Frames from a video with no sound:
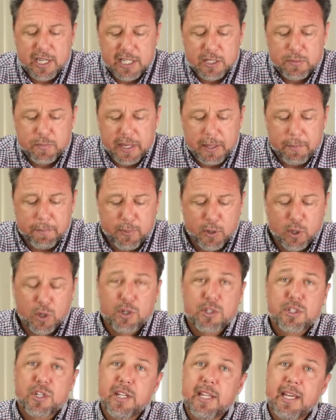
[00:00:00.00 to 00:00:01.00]
has been put
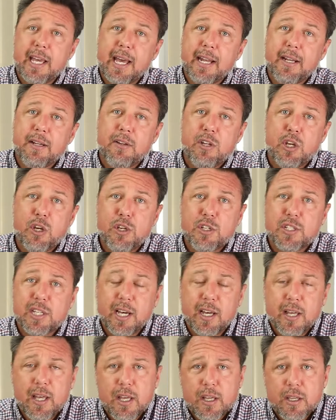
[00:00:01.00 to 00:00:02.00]
onto the end user